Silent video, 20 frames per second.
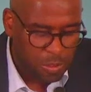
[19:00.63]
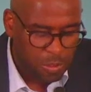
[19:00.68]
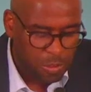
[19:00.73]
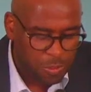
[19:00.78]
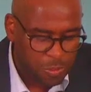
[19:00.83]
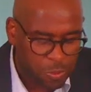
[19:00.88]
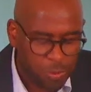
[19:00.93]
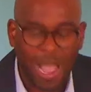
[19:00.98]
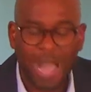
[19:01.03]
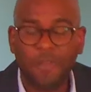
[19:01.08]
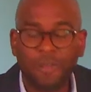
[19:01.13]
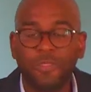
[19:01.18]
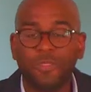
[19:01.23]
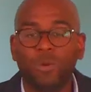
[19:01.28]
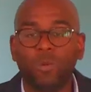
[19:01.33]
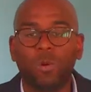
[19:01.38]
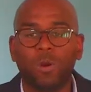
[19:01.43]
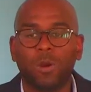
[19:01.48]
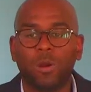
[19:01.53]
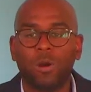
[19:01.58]
throughout the
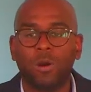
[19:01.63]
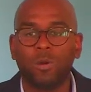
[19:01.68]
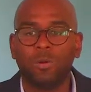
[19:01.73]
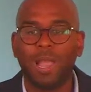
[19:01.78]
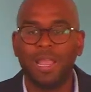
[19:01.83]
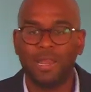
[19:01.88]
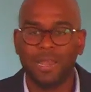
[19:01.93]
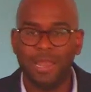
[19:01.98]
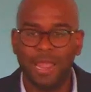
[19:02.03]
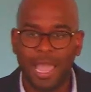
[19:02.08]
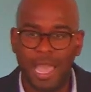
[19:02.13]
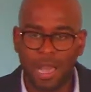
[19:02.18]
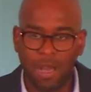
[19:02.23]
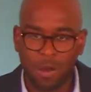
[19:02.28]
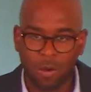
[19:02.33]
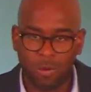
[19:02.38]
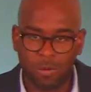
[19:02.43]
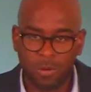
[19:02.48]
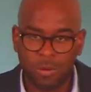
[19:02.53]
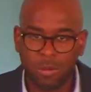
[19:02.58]
world right
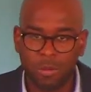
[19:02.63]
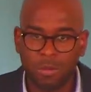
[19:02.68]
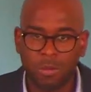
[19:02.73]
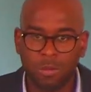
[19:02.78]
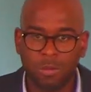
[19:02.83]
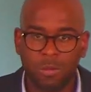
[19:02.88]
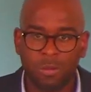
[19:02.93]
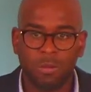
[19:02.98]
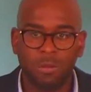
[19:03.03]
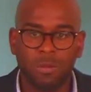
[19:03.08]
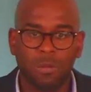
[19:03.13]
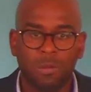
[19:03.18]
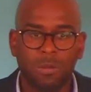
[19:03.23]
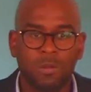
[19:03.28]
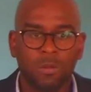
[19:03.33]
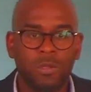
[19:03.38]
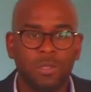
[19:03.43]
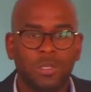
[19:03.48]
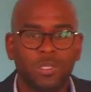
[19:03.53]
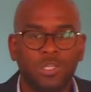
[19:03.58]
now,
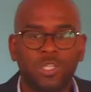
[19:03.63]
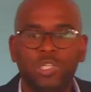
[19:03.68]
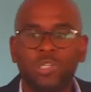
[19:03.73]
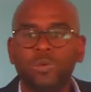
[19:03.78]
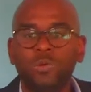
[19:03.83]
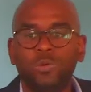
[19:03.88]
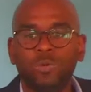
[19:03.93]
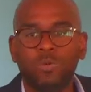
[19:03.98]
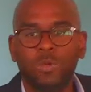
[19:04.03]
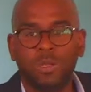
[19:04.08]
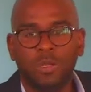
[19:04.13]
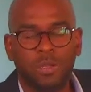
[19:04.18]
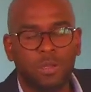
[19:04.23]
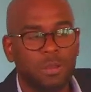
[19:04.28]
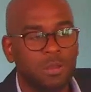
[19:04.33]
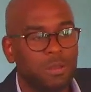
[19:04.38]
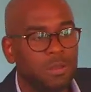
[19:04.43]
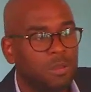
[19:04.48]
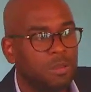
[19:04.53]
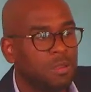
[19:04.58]
soon,
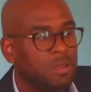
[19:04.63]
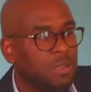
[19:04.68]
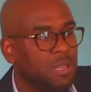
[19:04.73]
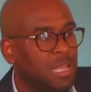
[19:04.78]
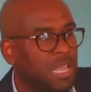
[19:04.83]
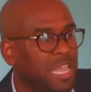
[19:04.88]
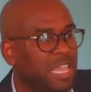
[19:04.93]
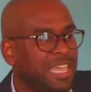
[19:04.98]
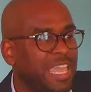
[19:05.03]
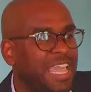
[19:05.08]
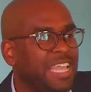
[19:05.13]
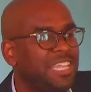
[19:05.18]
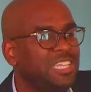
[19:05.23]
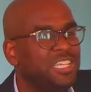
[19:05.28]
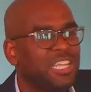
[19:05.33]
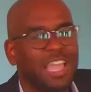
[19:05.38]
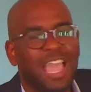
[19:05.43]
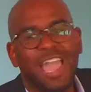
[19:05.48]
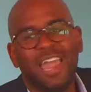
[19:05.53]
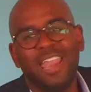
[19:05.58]

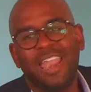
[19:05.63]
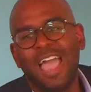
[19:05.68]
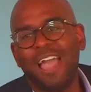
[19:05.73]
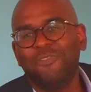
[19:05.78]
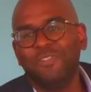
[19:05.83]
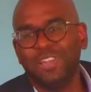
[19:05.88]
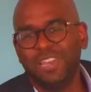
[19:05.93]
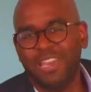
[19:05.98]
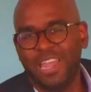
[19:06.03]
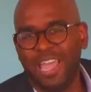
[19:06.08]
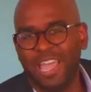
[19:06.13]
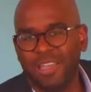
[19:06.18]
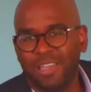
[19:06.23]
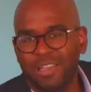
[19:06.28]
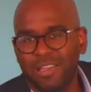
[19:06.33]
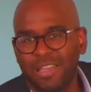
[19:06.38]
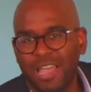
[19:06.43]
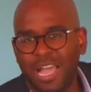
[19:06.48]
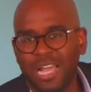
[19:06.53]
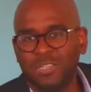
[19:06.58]
engaging, and every day,
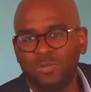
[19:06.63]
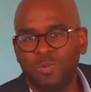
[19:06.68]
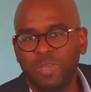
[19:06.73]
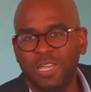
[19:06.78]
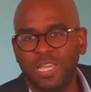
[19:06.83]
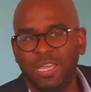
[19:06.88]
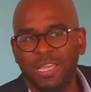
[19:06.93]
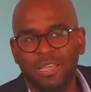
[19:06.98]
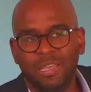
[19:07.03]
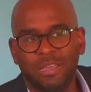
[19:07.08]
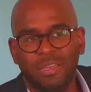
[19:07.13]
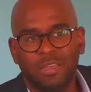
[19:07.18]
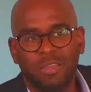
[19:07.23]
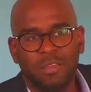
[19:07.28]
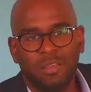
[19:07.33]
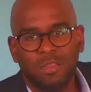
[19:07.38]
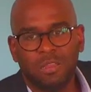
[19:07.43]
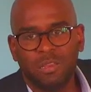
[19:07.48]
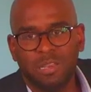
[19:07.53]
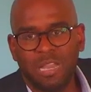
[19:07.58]
as we,
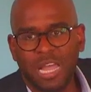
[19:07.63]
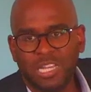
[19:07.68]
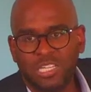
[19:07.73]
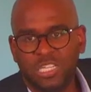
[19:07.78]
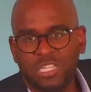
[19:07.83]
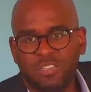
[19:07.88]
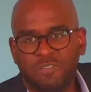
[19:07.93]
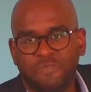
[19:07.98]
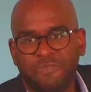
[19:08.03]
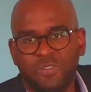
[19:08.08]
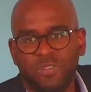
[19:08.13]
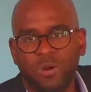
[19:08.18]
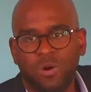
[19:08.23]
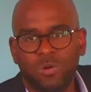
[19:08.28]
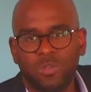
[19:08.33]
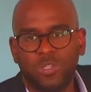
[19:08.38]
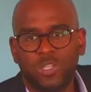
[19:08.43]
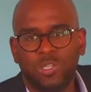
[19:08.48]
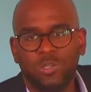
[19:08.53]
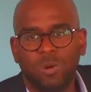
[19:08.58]
not just for
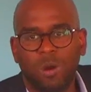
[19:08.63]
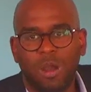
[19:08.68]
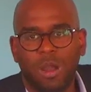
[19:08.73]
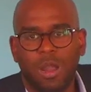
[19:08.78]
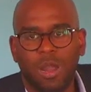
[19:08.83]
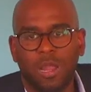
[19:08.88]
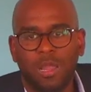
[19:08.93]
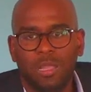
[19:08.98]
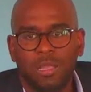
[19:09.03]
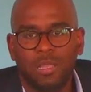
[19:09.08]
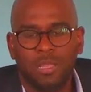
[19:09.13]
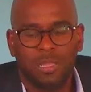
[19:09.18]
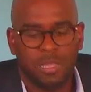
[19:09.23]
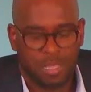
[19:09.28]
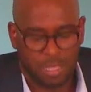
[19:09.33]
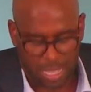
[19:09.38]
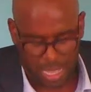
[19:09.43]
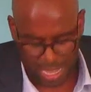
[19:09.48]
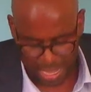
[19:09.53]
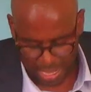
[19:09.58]
those who are uh,